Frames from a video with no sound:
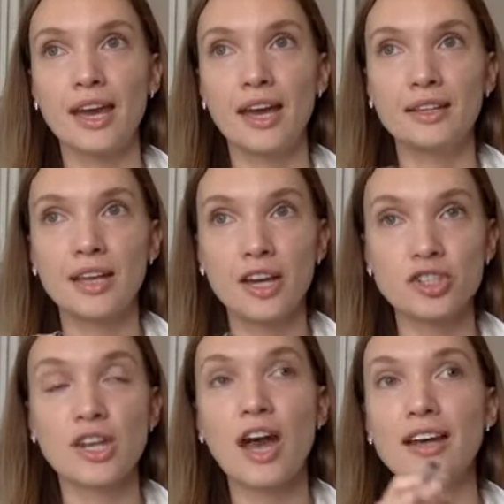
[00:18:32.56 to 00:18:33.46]
And
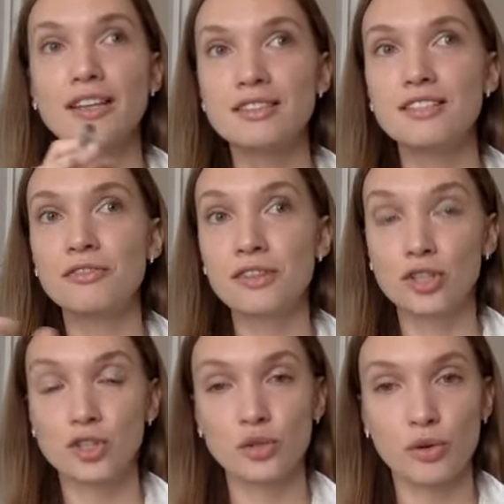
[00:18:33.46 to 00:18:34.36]
actually I did
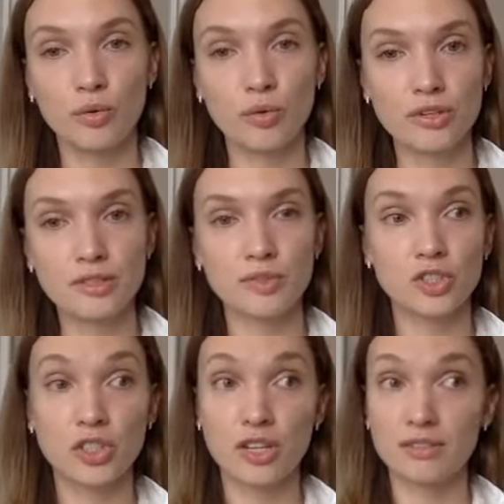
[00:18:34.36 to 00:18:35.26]
finish your course,
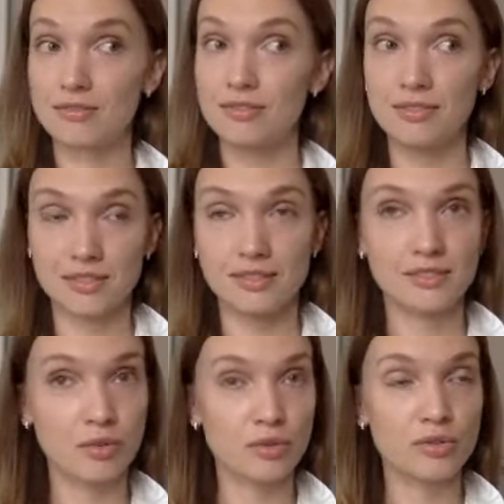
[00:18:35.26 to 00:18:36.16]
which is
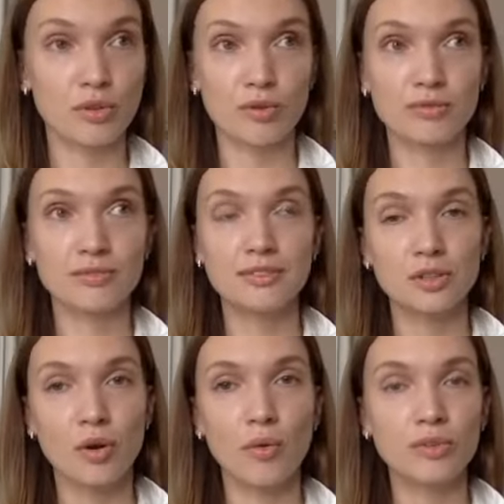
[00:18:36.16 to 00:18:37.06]
also
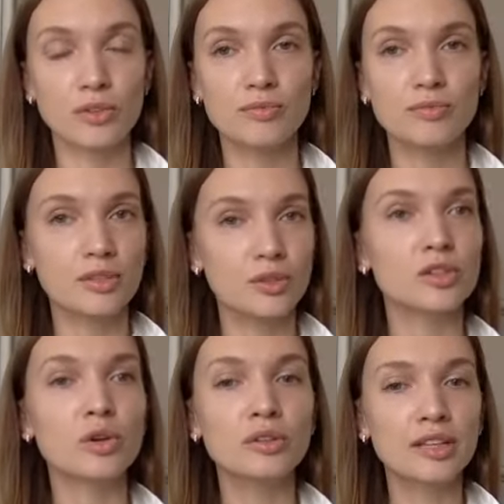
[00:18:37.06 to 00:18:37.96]
you
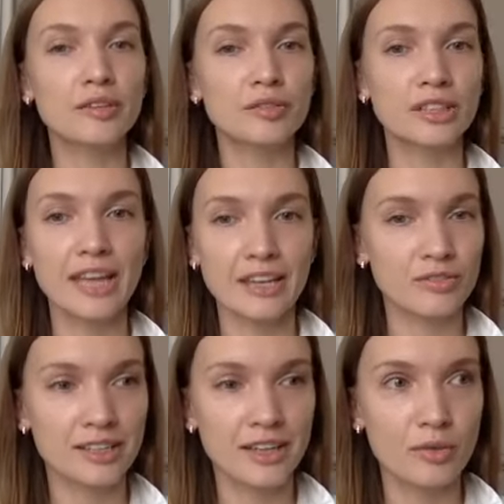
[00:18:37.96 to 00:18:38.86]
can totally relate
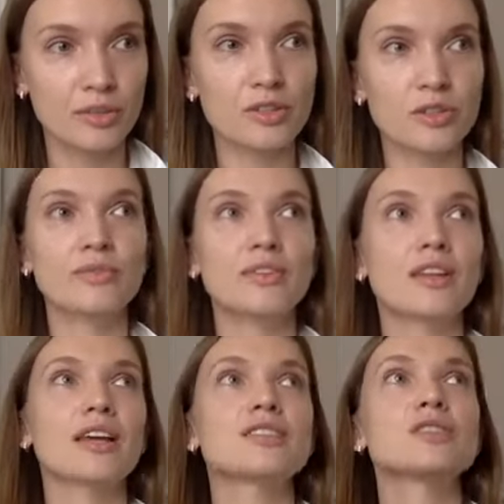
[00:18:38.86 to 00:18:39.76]
right now that you
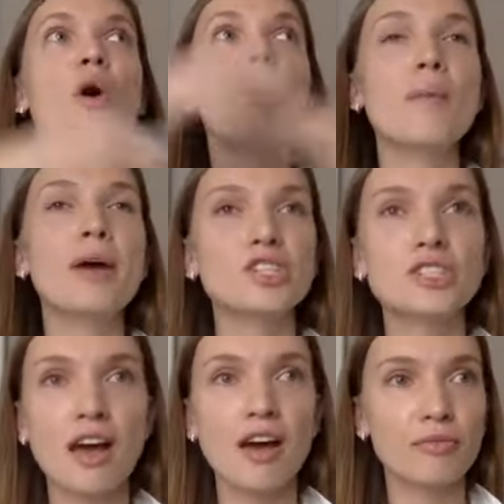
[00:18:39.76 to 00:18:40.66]
like so much
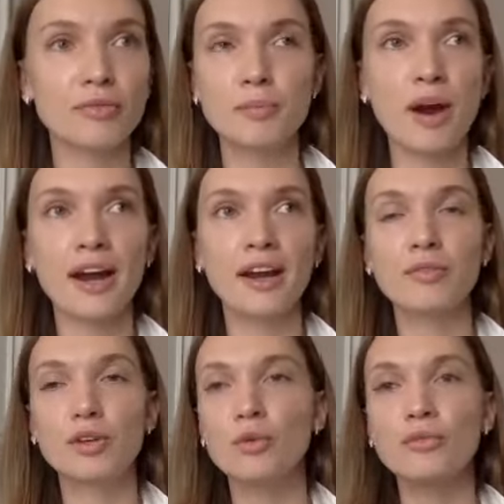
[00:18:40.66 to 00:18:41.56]
stuff we're
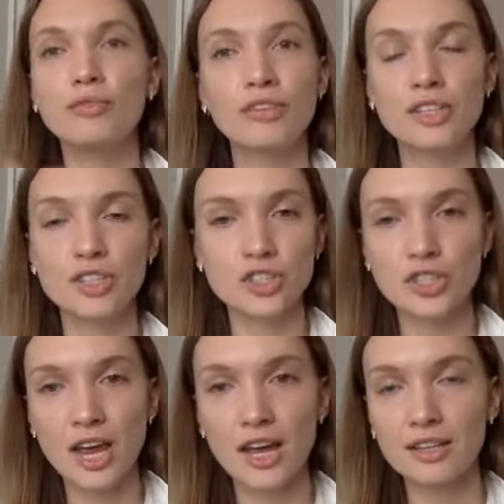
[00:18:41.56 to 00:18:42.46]
buying, we don't finish
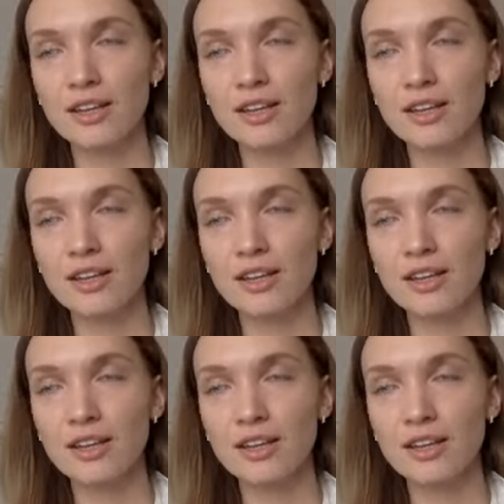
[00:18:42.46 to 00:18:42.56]
that.